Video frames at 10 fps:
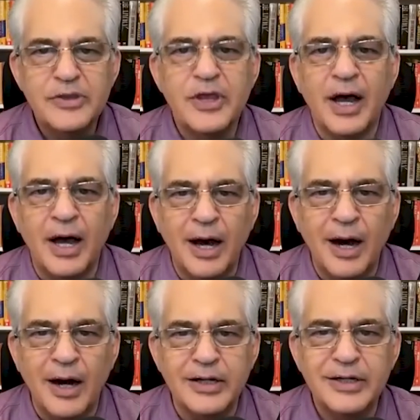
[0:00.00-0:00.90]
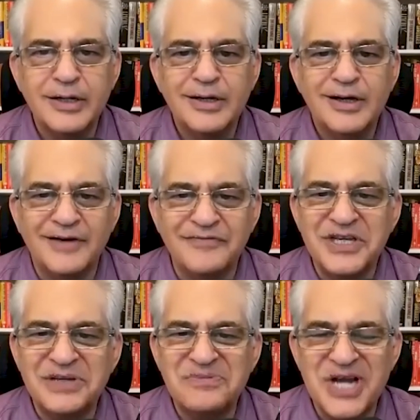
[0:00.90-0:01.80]
the heart of
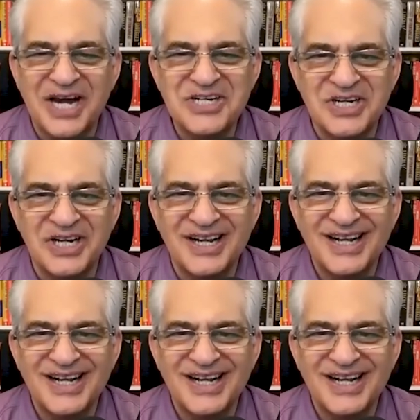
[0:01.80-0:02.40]
the objection,